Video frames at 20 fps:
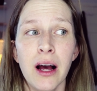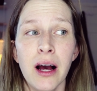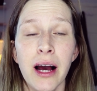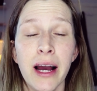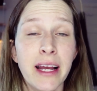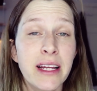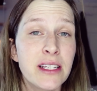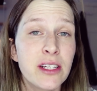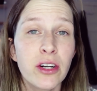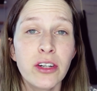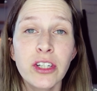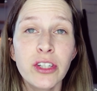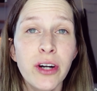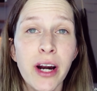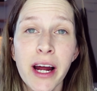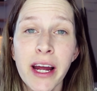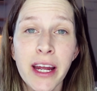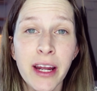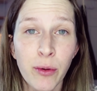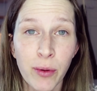I can start
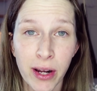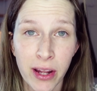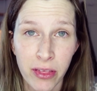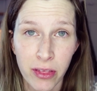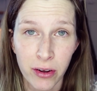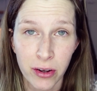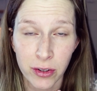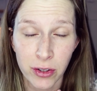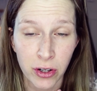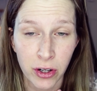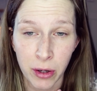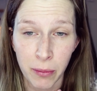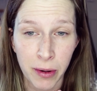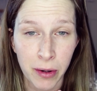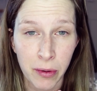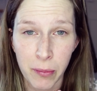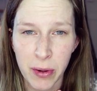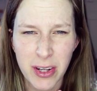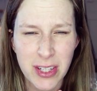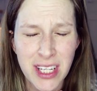crying when I talk
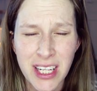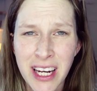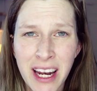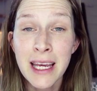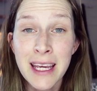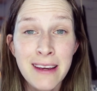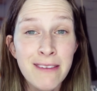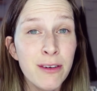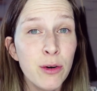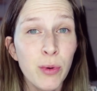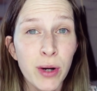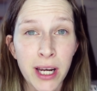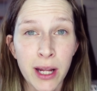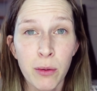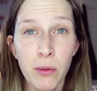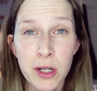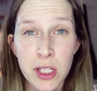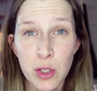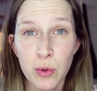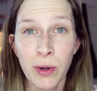about it, because even when
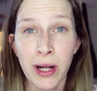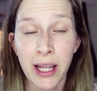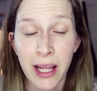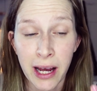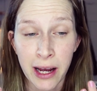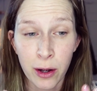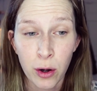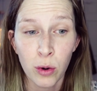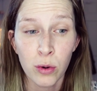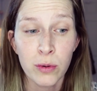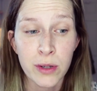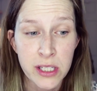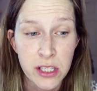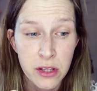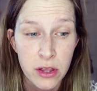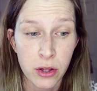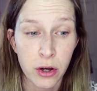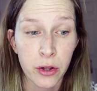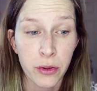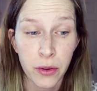I was well, I always
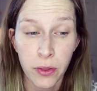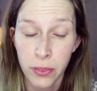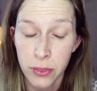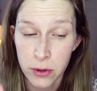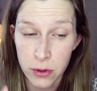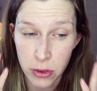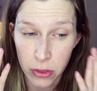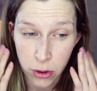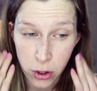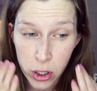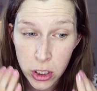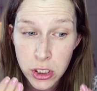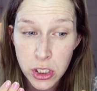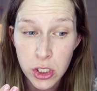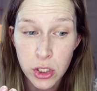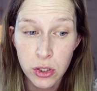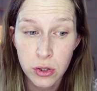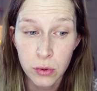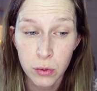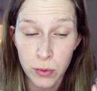thought the
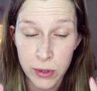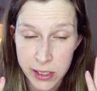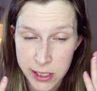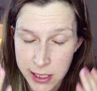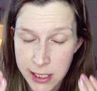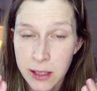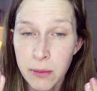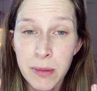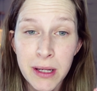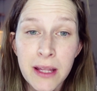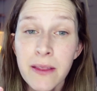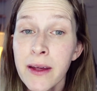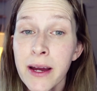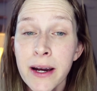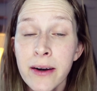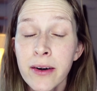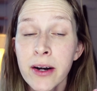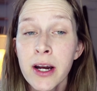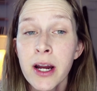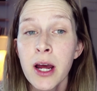thoughts will still be
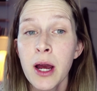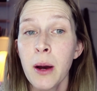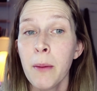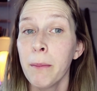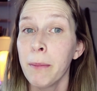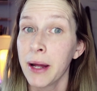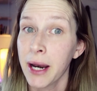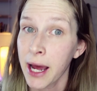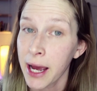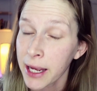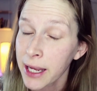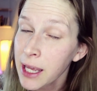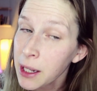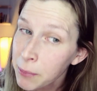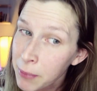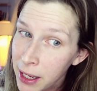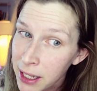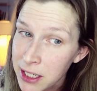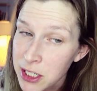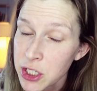there, but I
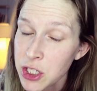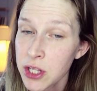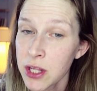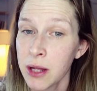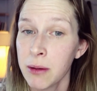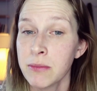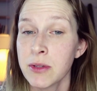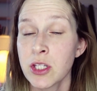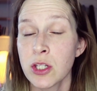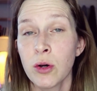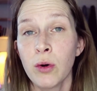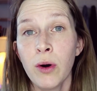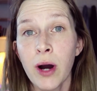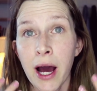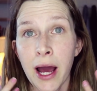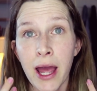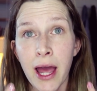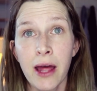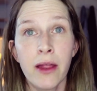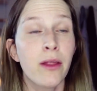can manage them. So
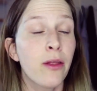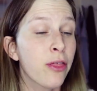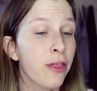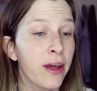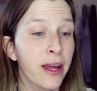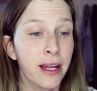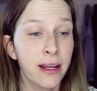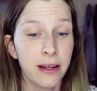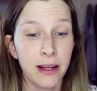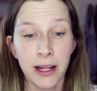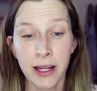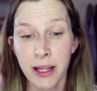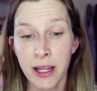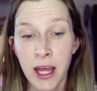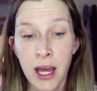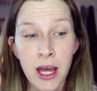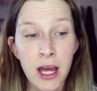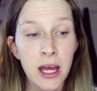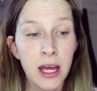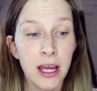I had the thing like,
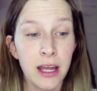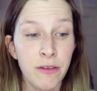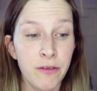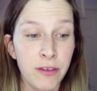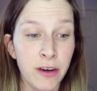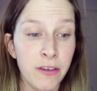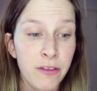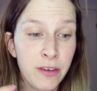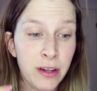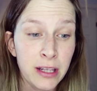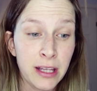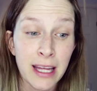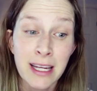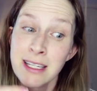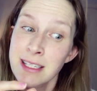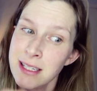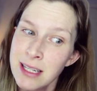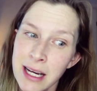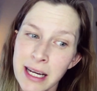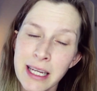if I felt
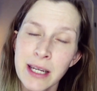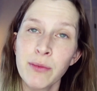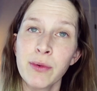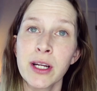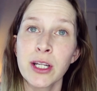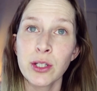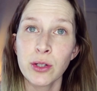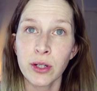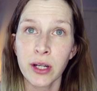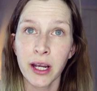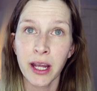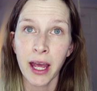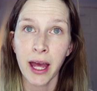anxiety when I took